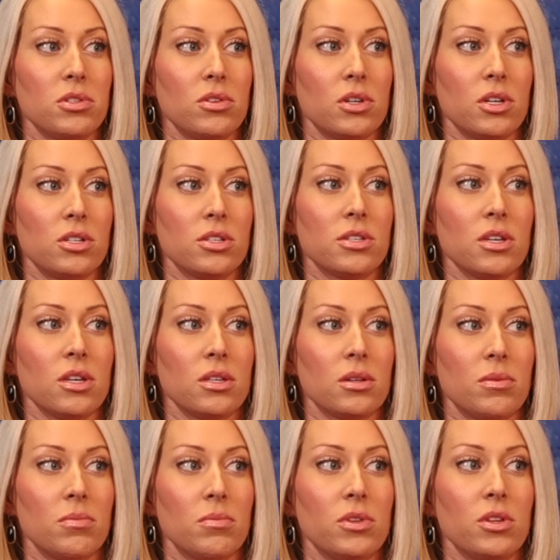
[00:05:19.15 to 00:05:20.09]
don't understand
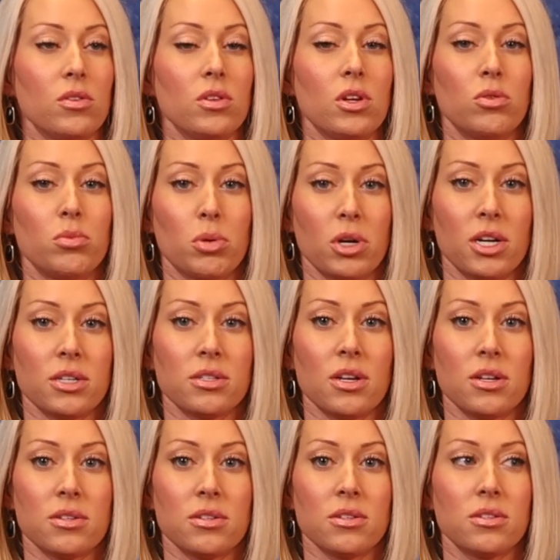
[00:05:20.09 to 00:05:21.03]
the loan
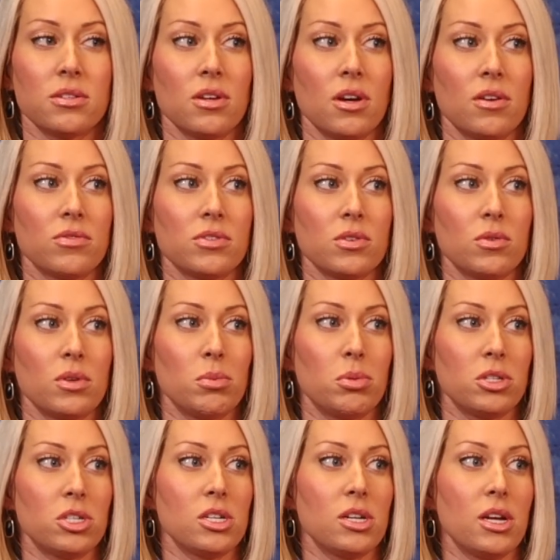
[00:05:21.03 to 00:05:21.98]
process and stuff, so we
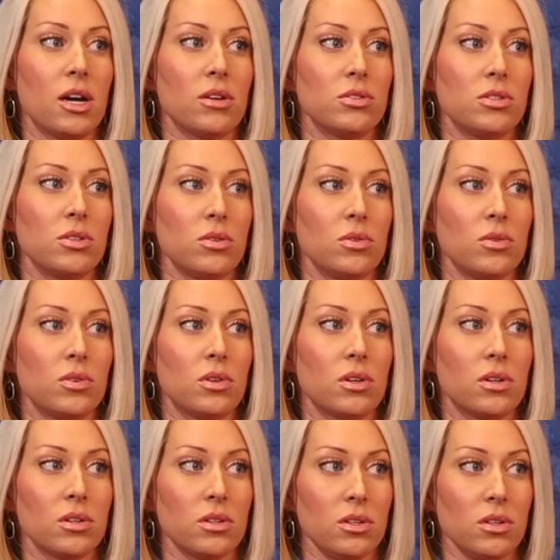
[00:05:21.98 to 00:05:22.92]
push it out to
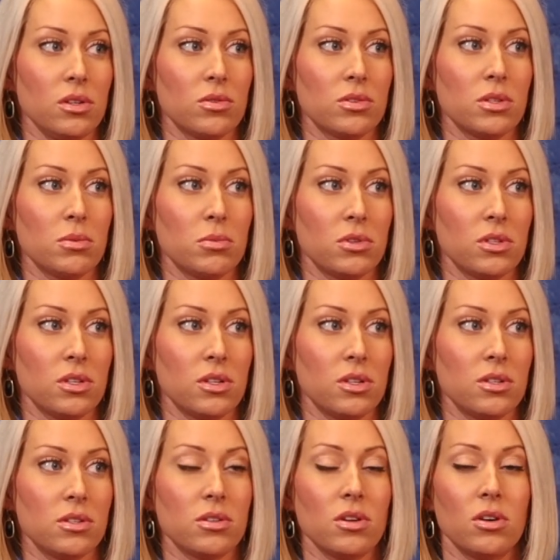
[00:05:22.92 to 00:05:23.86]
someone that is